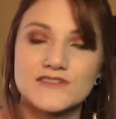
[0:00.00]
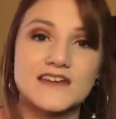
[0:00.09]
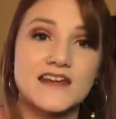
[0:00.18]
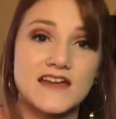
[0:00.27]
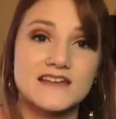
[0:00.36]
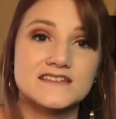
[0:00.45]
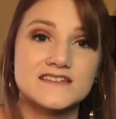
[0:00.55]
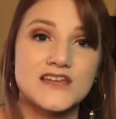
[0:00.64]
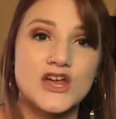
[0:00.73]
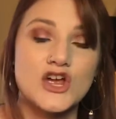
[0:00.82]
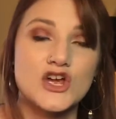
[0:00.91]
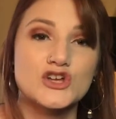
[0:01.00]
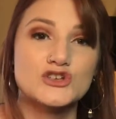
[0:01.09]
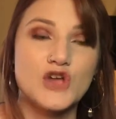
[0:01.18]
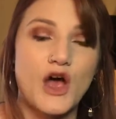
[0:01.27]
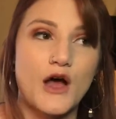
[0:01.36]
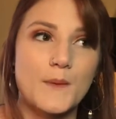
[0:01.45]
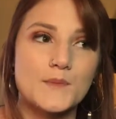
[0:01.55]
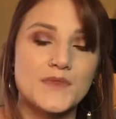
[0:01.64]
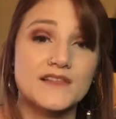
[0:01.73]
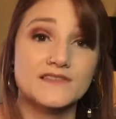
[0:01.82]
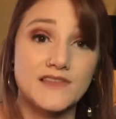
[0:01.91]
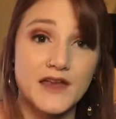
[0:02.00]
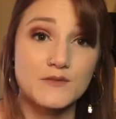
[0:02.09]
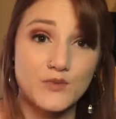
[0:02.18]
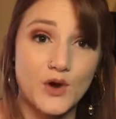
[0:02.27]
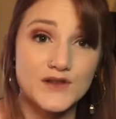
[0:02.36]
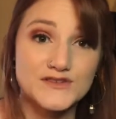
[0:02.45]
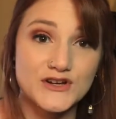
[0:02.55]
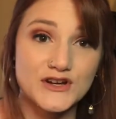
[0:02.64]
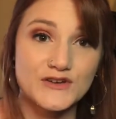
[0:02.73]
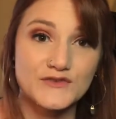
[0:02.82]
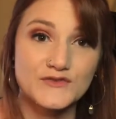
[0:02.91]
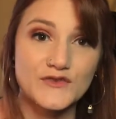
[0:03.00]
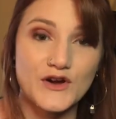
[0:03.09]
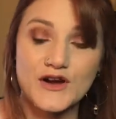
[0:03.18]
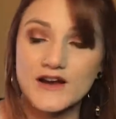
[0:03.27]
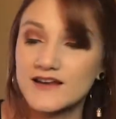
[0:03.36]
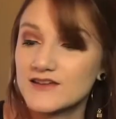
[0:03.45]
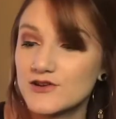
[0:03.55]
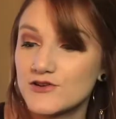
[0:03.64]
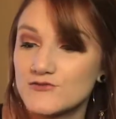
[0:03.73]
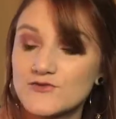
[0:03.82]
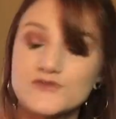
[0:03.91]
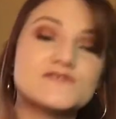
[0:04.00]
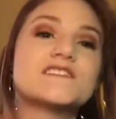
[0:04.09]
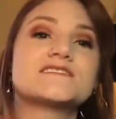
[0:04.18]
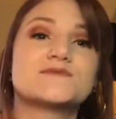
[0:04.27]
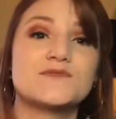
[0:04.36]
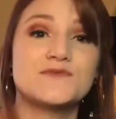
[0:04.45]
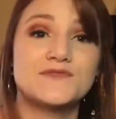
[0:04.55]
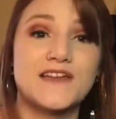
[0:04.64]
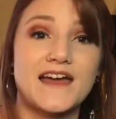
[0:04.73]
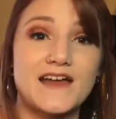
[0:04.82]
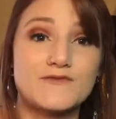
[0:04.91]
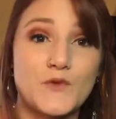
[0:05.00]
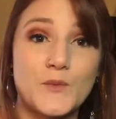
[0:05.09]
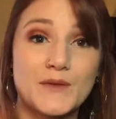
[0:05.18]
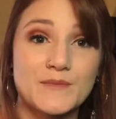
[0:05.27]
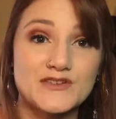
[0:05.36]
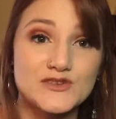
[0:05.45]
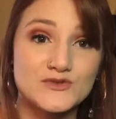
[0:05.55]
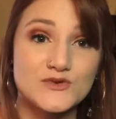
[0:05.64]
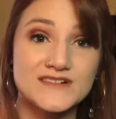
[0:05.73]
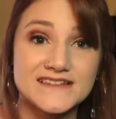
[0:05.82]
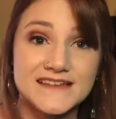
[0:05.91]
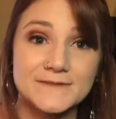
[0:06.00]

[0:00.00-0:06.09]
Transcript: nice light bronzer for, you know, those of us that have no pigment to our skin.